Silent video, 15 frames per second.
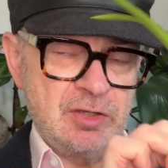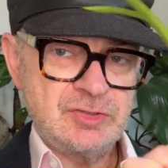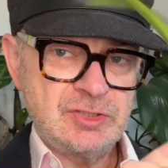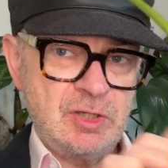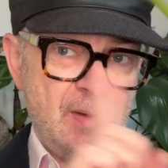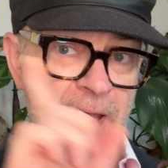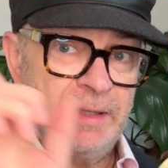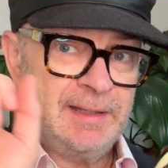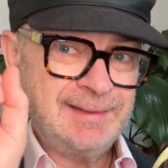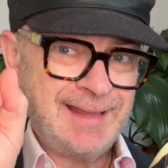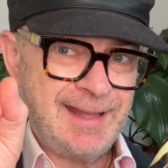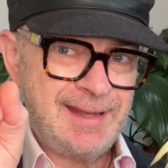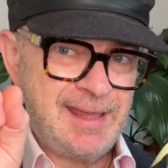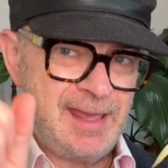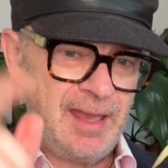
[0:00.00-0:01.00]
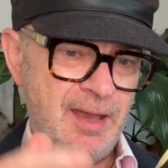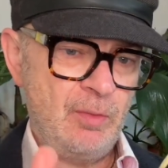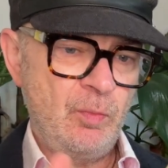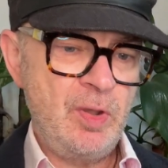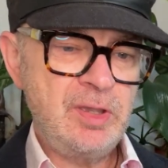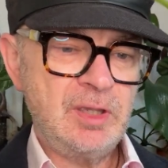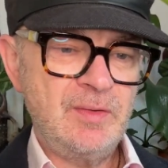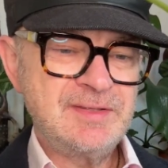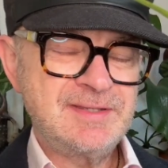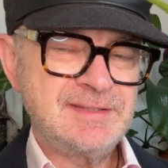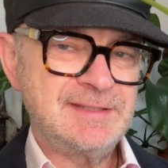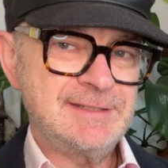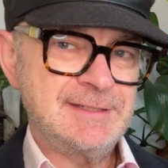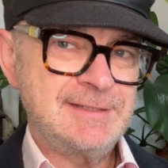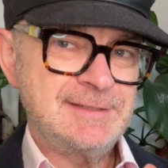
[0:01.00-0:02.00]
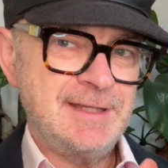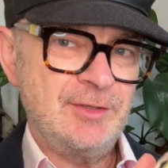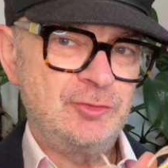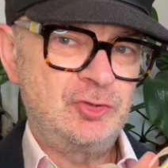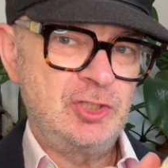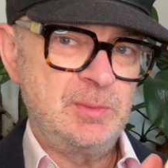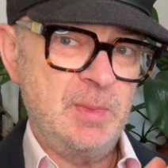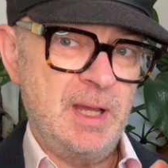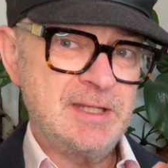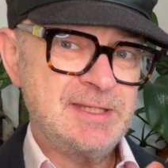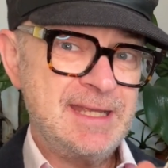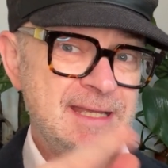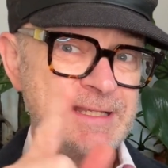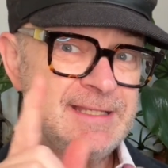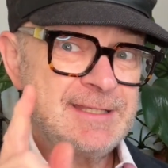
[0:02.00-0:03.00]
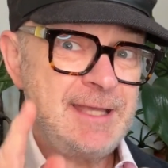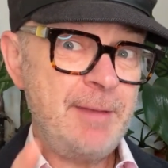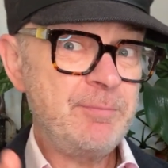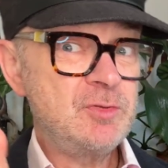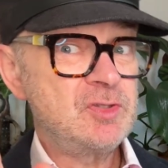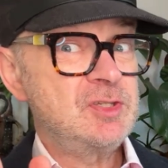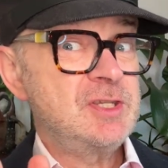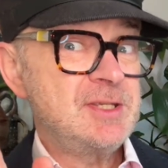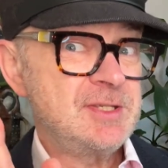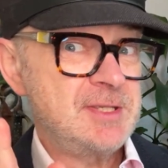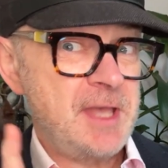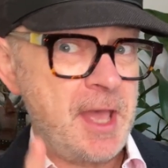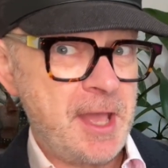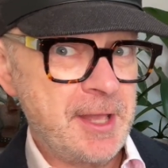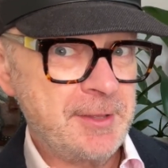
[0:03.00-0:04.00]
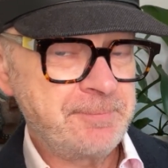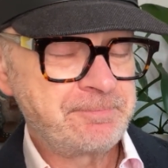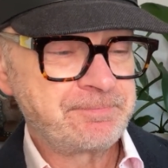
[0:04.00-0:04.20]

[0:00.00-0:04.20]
so I'll link that here. Won't go into the details too much, except to say,